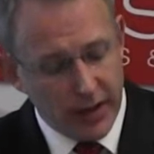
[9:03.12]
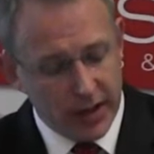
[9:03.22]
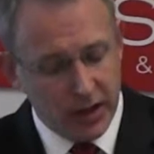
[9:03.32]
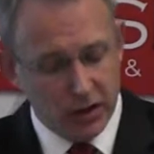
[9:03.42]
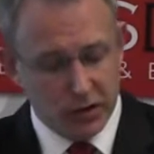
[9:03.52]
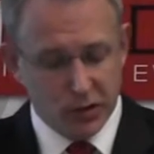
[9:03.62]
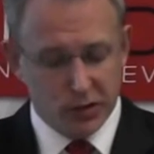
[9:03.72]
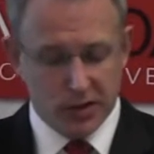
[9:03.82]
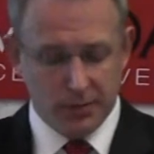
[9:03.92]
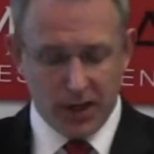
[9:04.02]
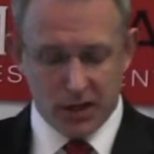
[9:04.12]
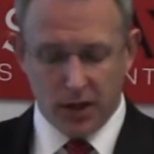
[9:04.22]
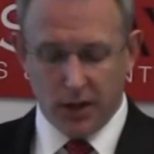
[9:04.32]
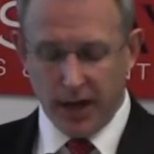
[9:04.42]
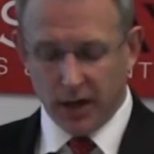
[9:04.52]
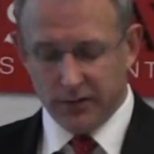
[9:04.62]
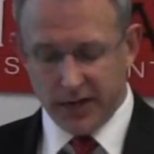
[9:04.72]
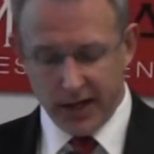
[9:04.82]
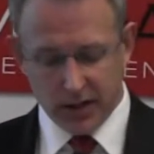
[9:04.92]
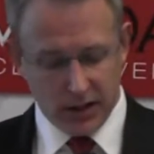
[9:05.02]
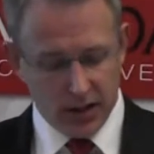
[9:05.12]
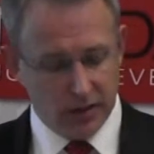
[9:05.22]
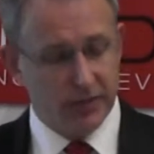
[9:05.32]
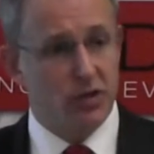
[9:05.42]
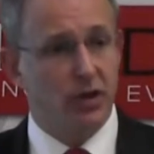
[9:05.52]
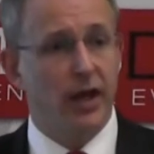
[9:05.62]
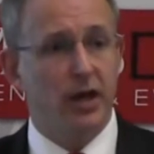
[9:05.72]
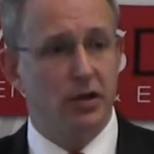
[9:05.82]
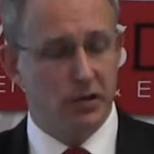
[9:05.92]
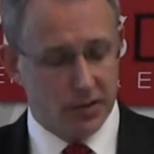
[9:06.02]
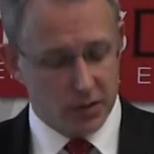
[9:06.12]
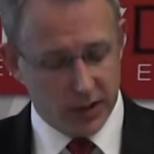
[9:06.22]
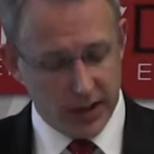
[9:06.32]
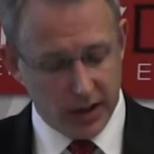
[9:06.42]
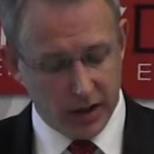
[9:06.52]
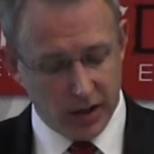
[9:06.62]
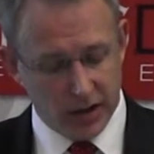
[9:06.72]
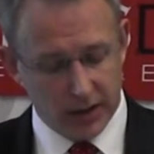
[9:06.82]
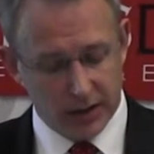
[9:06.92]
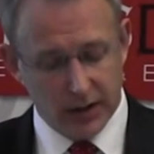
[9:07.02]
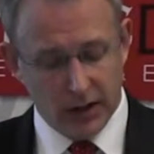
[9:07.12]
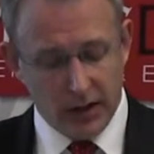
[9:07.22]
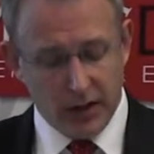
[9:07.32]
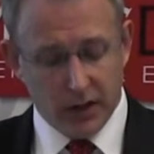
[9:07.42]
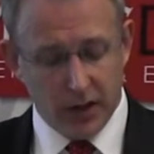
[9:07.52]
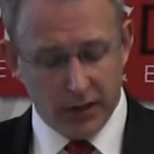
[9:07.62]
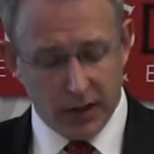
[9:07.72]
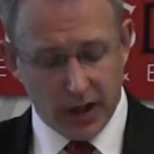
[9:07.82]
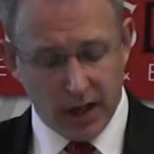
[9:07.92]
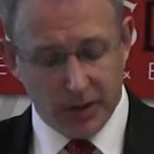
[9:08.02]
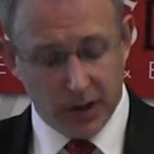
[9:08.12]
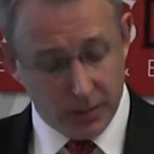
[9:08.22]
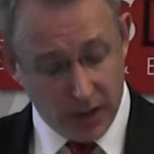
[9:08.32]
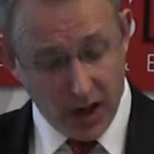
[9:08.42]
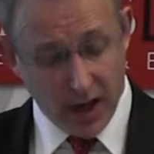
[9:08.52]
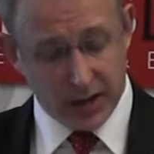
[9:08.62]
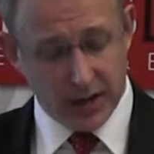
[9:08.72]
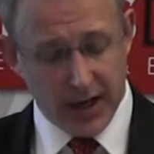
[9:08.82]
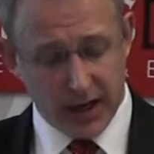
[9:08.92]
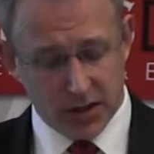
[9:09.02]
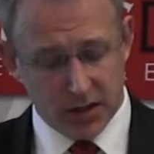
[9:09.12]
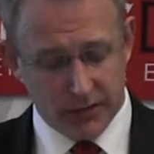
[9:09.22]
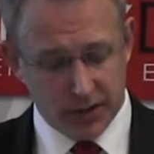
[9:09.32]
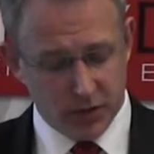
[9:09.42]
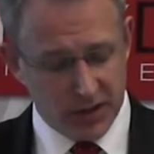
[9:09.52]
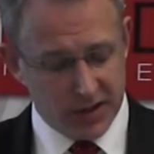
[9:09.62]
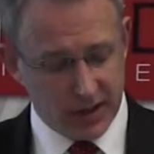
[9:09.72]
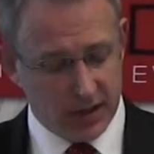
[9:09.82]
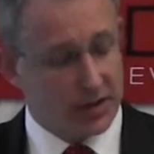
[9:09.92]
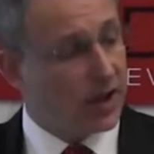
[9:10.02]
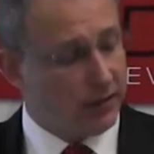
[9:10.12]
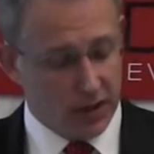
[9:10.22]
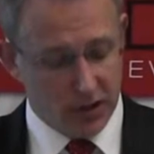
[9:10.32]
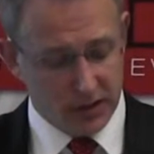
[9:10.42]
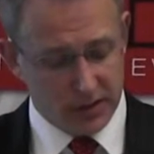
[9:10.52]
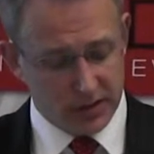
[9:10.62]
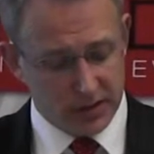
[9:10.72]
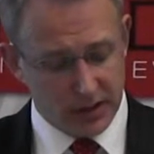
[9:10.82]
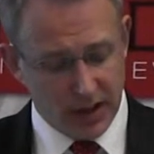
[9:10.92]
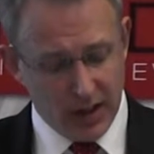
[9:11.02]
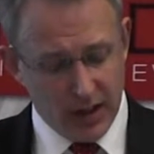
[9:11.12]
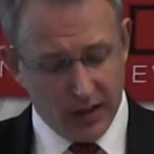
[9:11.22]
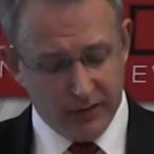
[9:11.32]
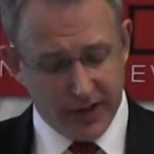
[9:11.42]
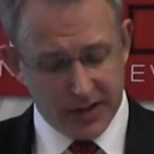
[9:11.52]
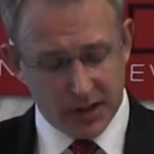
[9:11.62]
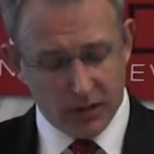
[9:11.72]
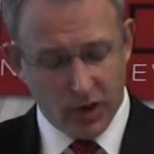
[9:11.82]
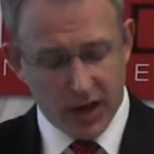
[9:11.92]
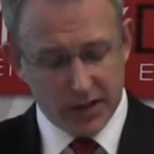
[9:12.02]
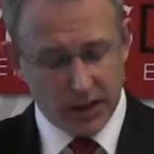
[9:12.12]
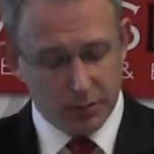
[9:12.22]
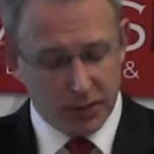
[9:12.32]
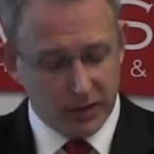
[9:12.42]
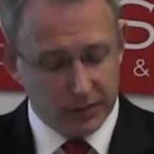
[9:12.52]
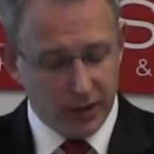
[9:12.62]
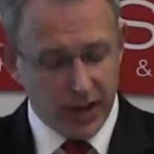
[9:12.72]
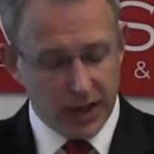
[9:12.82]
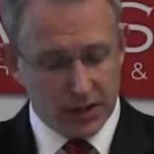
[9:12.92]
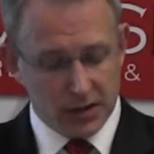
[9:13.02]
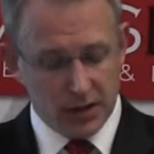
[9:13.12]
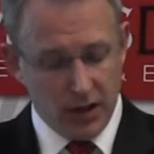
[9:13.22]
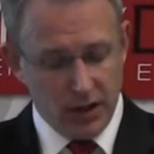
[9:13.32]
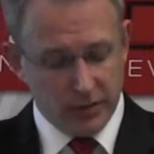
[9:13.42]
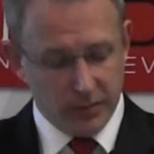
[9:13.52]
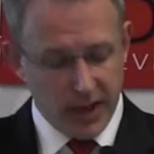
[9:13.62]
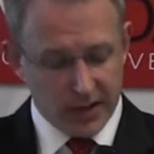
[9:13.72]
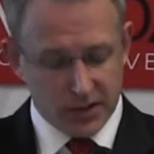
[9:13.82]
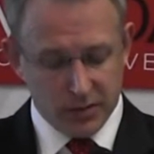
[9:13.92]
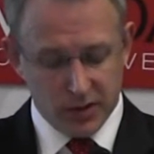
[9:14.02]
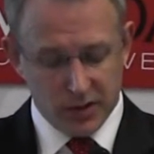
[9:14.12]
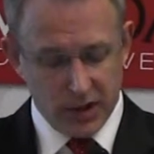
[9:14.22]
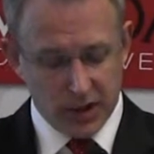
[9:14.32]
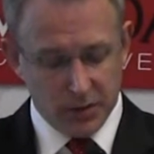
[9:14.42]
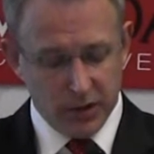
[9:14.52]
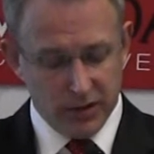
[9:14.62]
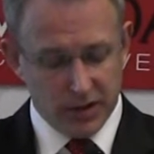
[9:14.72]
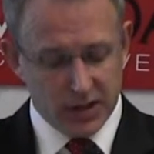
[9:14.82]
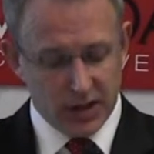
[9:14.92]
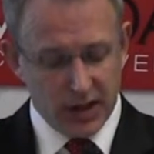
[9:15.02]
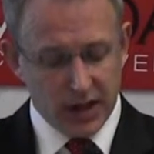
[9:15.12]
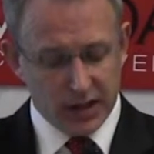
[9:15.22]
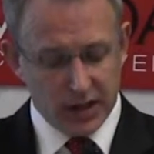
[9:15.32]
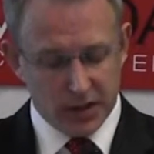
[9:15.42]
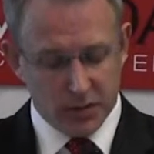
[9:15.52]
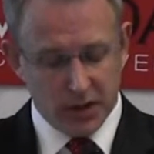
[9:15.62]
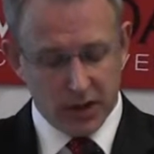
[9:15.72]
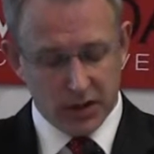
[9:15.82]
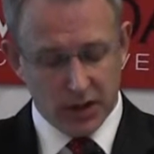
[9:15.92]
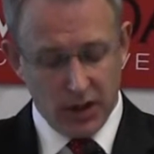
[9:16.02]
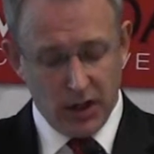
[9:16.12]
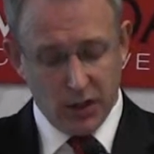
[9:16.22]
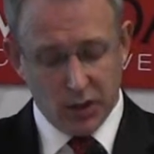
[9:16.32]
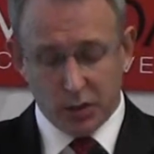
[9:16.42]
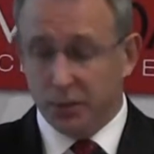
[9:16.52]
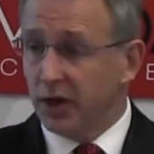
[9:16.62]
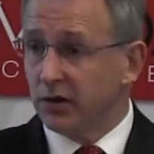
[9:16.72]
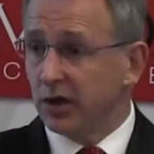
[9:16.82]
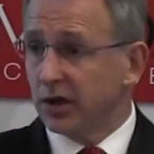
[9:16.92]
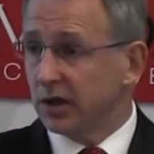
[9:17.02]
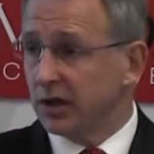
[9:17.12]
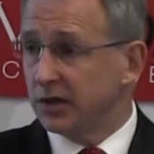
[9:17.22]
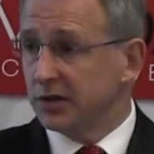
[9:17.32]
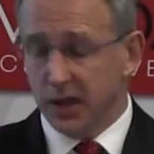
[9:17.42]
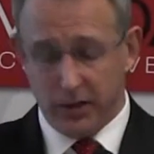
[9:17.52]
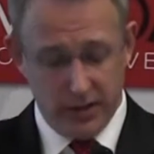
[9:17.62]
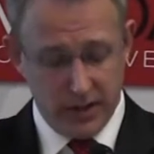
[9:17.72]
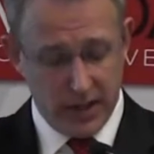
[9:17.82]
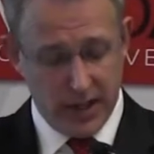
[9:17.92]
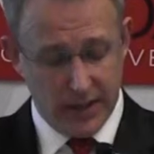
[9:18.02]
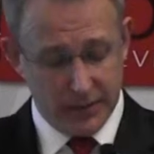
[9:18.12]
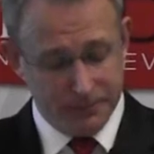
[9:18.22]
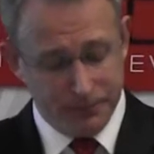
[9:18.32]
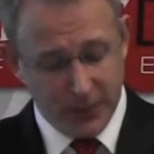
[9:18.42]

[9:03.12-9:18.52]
Co had no tools to measure the amount of data individual end users were downloading, leaving the company blind to the actions of its resellers and their end users, and facing a rising number of complaints from customers experiencing internet speeds, which were periodically slow and dialing.